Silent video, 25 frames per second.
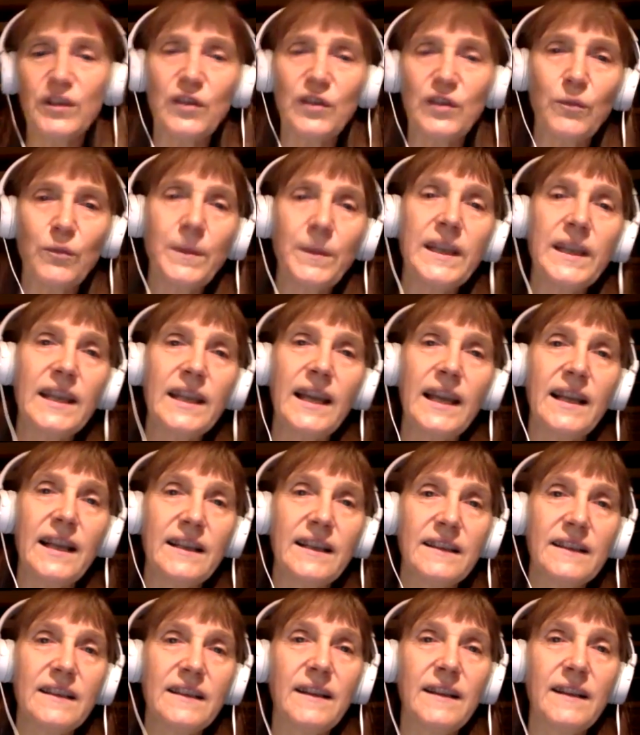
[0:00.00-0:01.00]
to be,
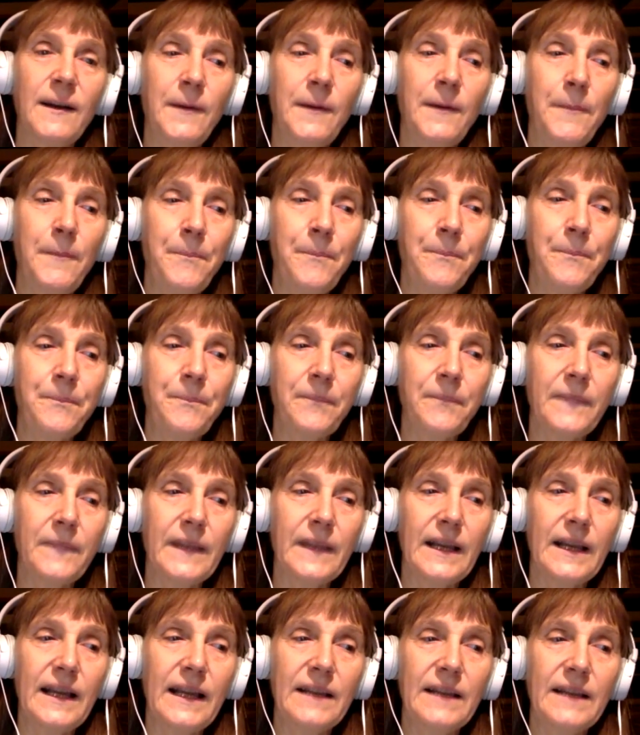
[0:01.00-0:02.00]
and
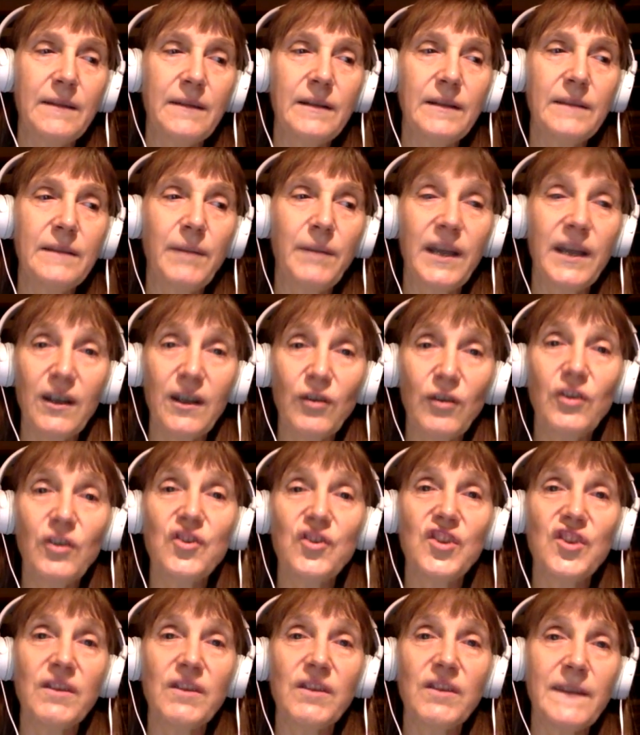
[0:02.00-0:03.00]

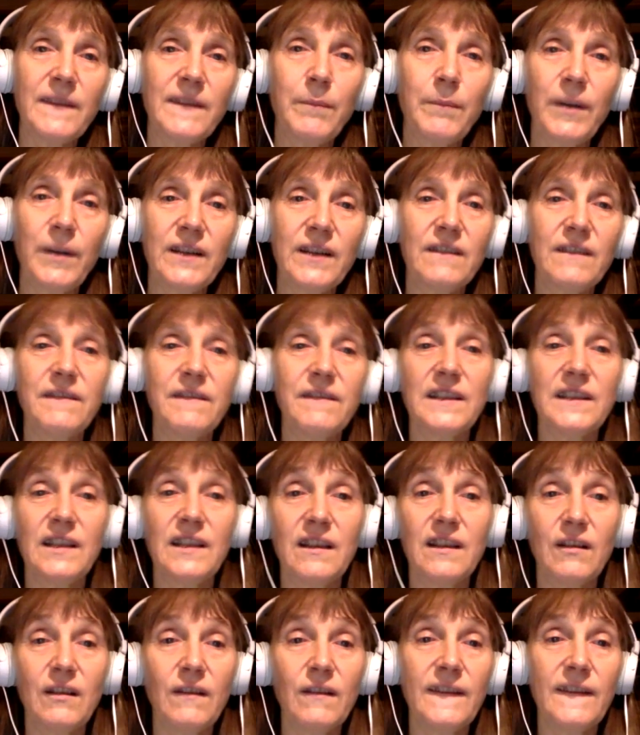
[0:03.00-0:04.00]
biology was part of it,
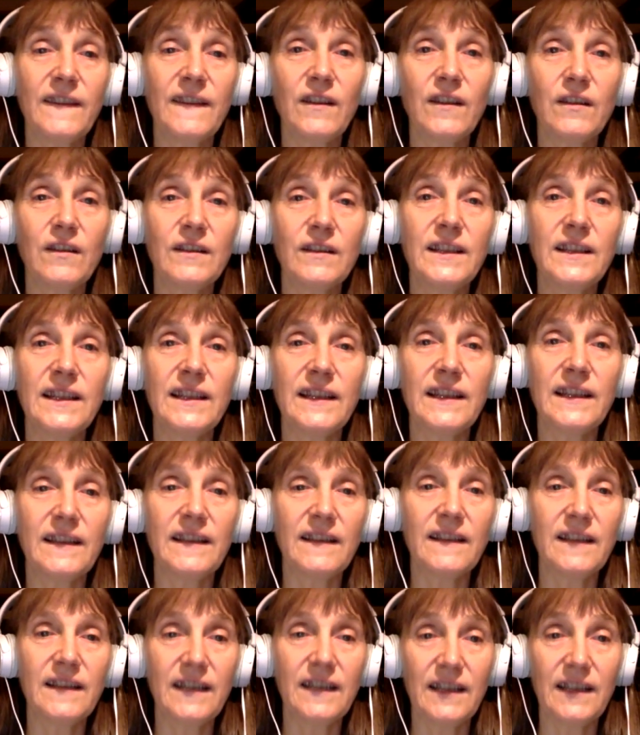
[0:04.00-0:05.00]
and also
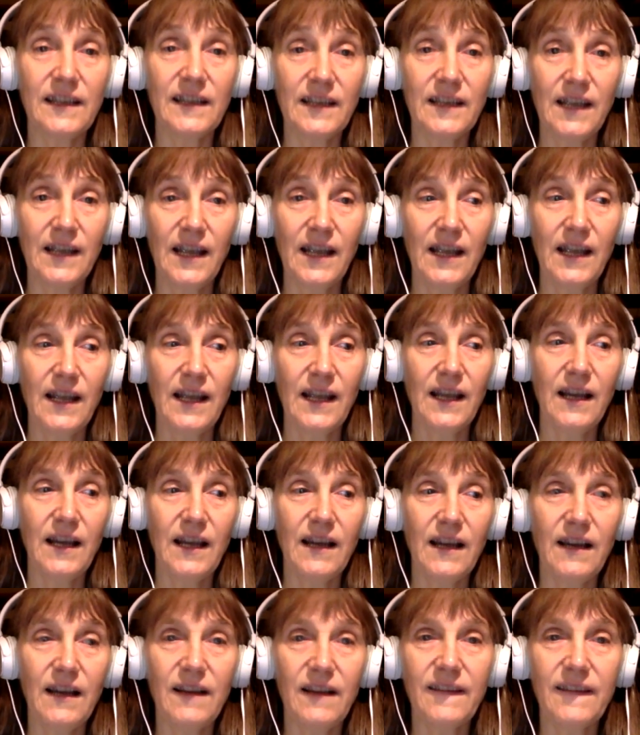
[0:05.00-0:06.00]
the
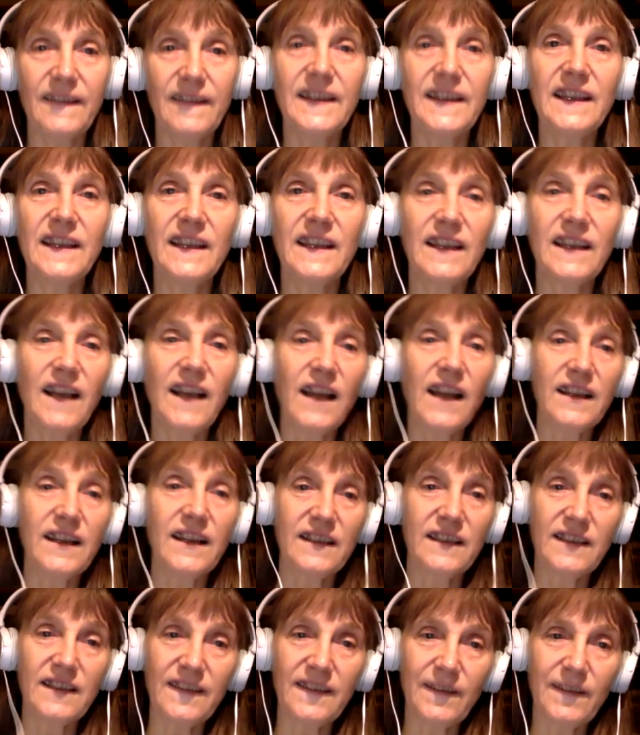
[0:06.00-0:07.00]
singing
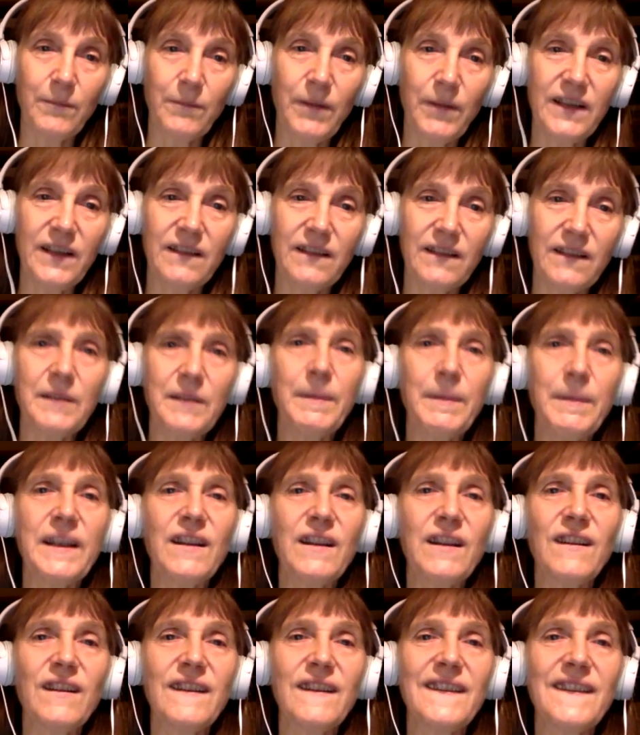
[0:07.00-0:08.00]
characters are part of it,
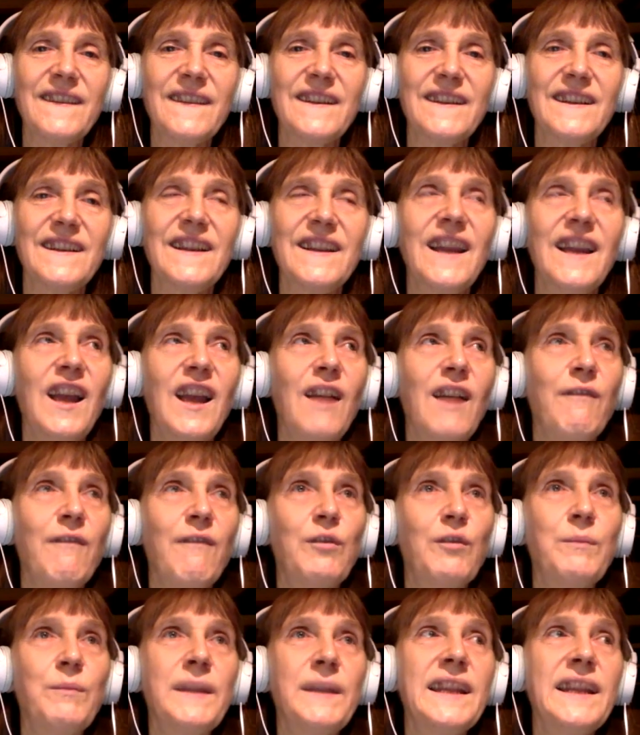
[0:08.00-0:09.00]
because
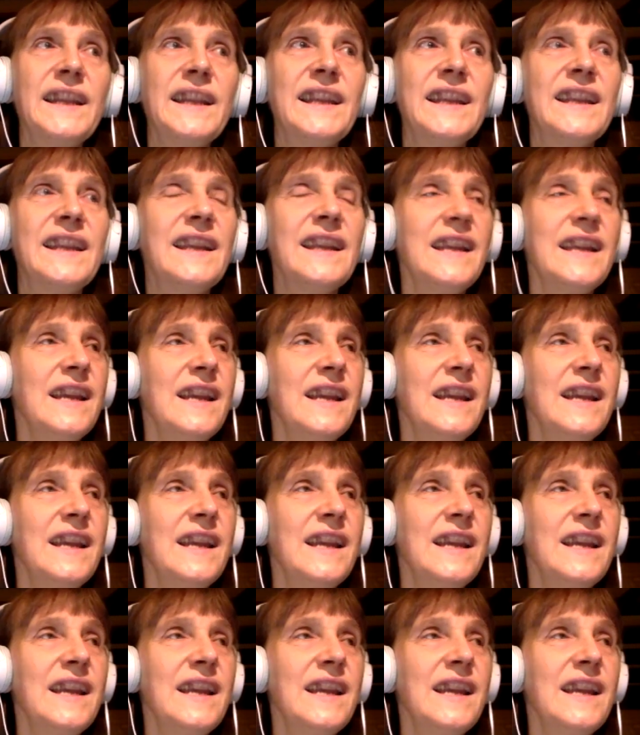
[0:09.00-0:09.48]
for me,